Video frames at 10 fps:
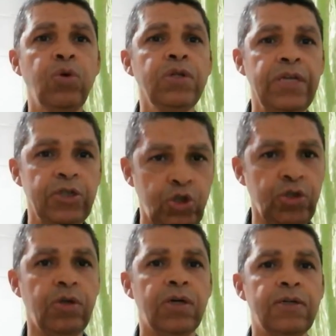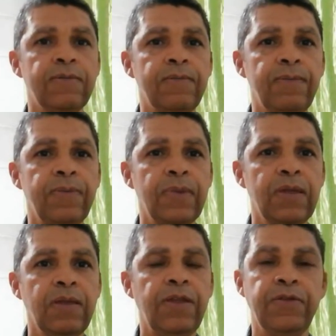who will ensure
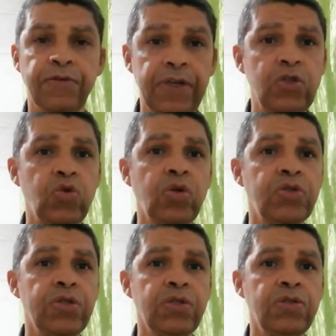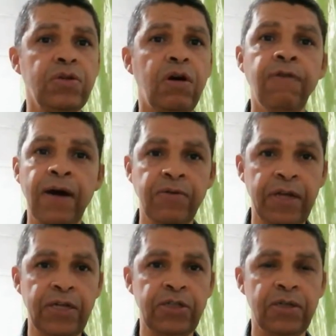that the resources of
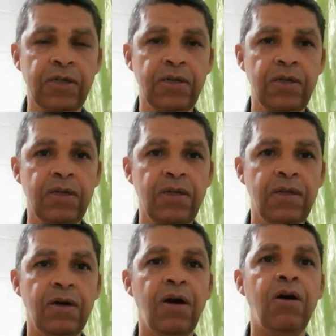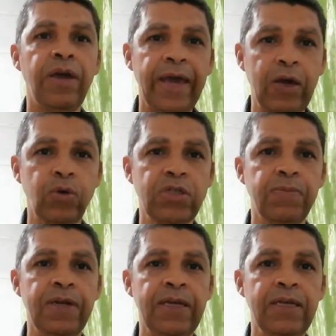our nation are
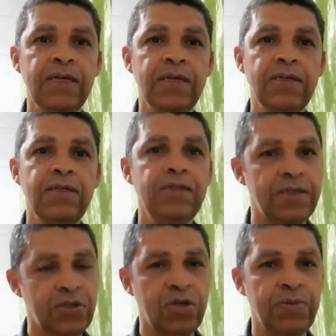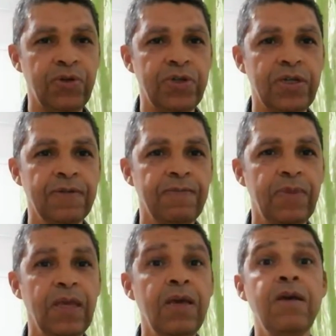equitably distributed.
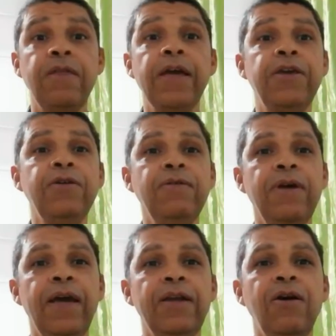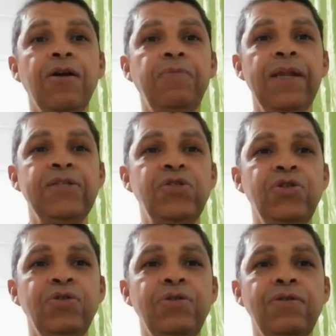Thank you, and God
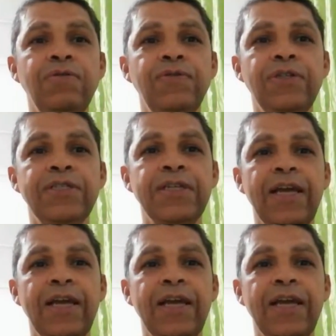bless you for